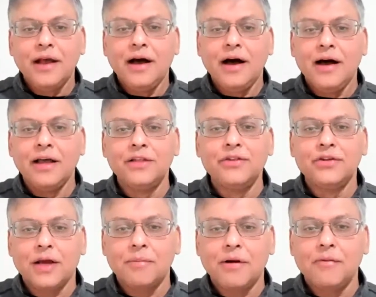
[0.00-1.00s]
Hindu
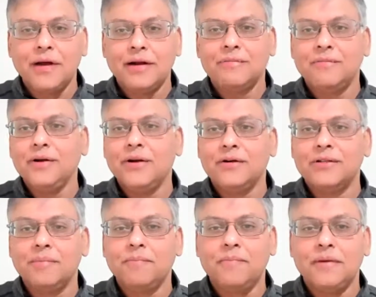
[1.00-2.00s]
Dharma, where
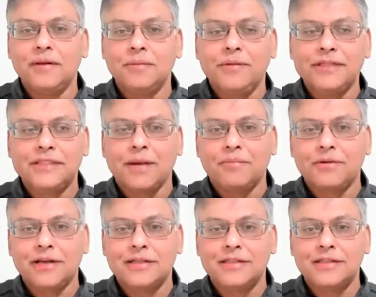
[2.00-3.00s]
the precept
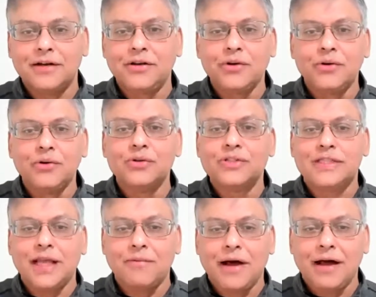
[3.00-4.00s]
is that you do
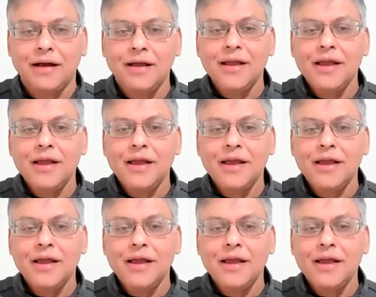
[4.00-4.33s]
Seva